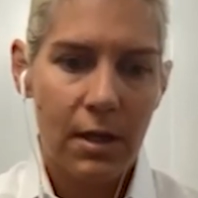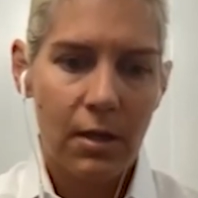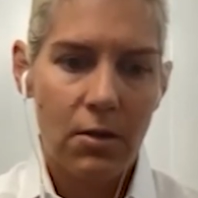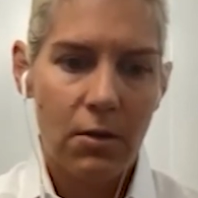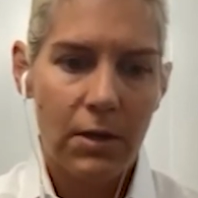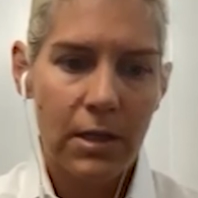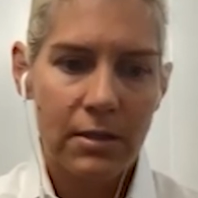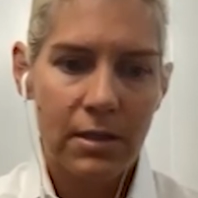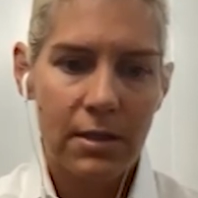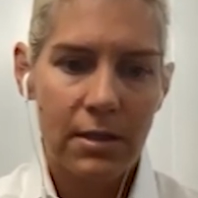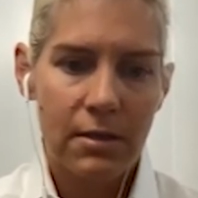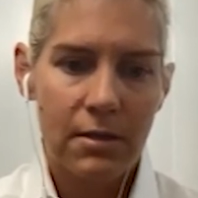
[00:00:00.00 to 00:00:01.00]
going into
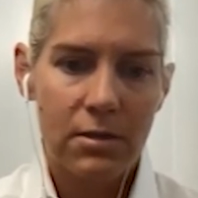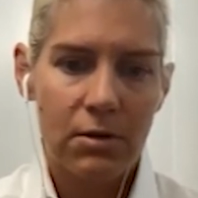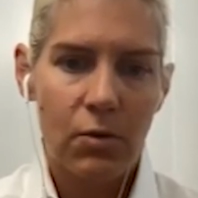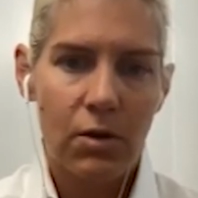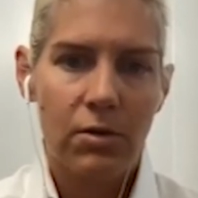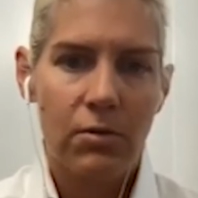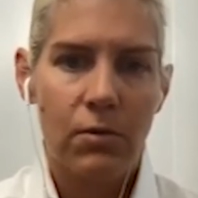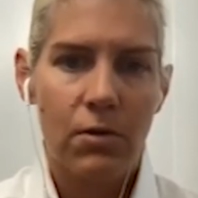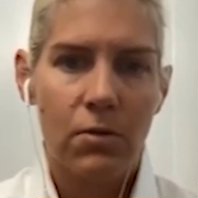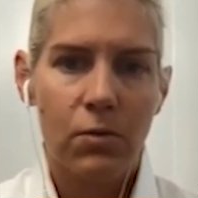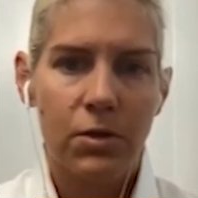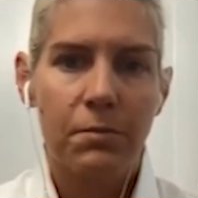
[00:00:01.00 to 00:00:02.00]
the industry, what your
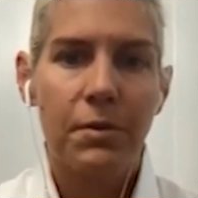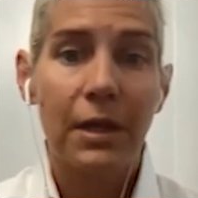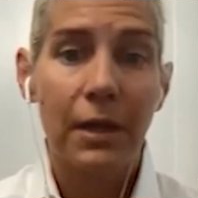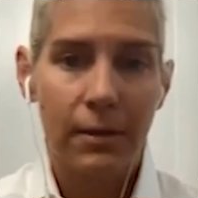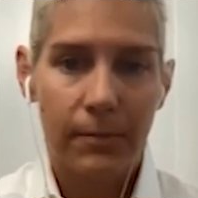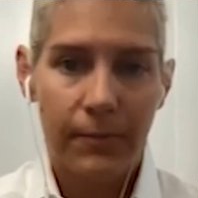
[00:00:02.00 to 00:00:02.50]
role would be.